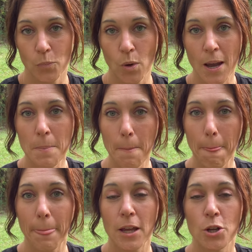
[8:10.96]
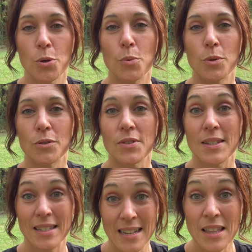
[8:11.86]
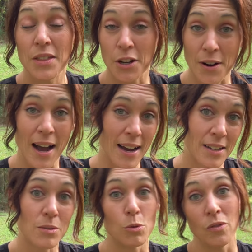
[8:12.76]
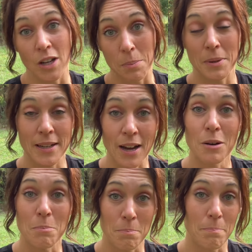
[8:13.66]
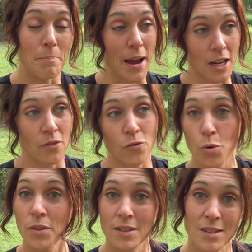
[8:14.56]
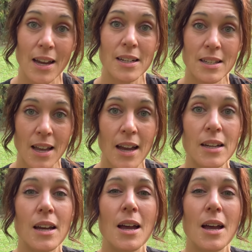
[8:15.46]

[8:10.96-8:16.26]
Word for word: okay? You will see their eyes moving up and down and back and forth and side to side,